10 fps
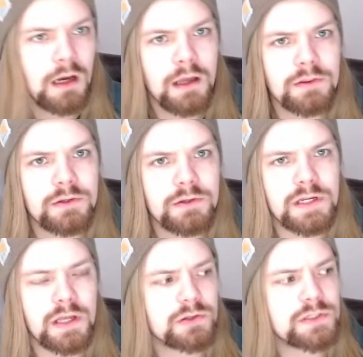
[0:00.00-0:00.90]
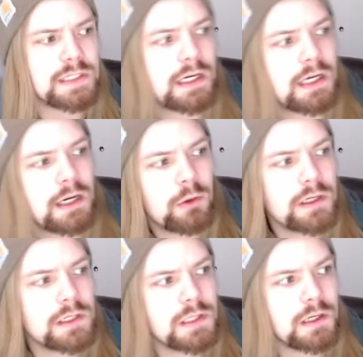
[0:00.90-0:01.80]
There's another site I wanted
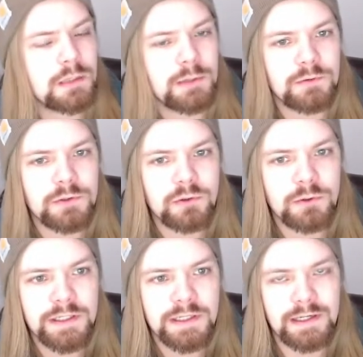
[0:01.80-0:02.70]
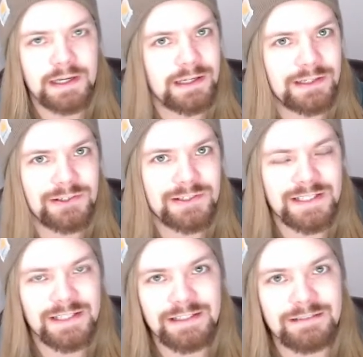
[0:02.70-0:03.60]
to talk about real quick, and I'll
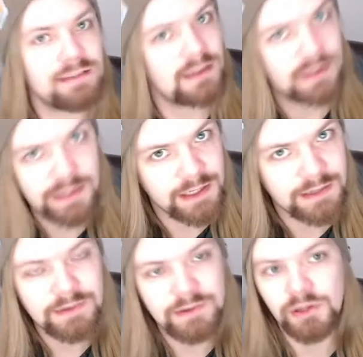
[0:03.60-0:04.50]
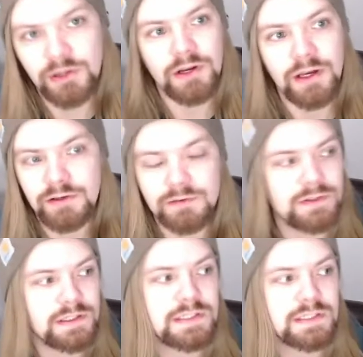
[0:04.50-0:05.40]
say it again, none of
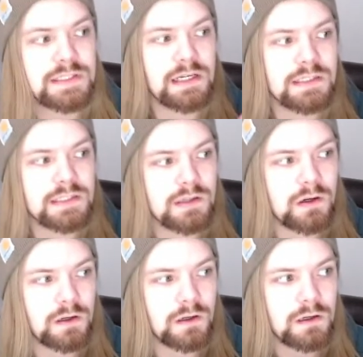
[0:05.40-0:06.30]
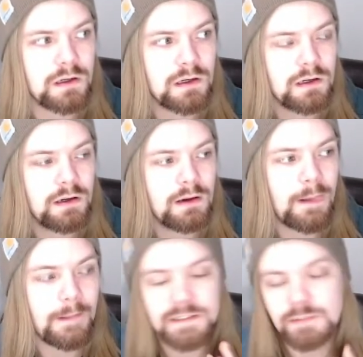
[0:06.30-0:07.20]
these sites are
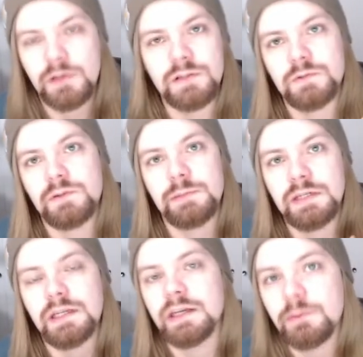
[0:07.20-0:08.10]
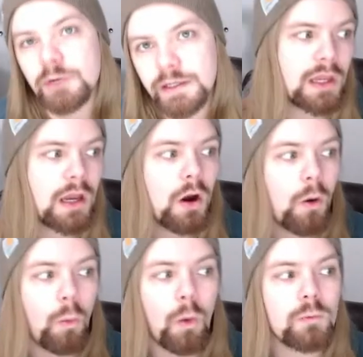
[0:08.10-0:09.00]
sponsoring me in any way.
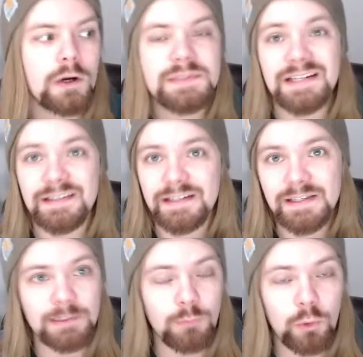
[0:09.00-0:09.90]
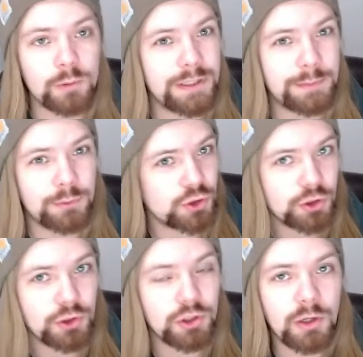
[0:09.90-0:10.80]
One website that I think more people
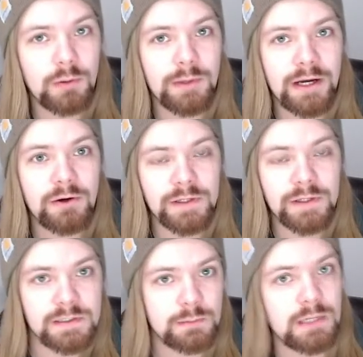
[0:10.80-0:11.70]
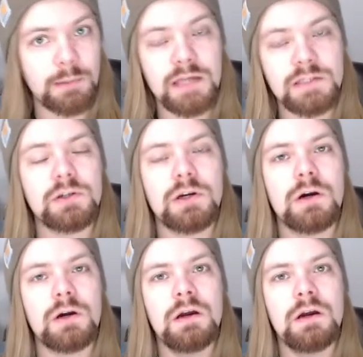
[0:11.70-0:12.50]
should know about is mcmaster.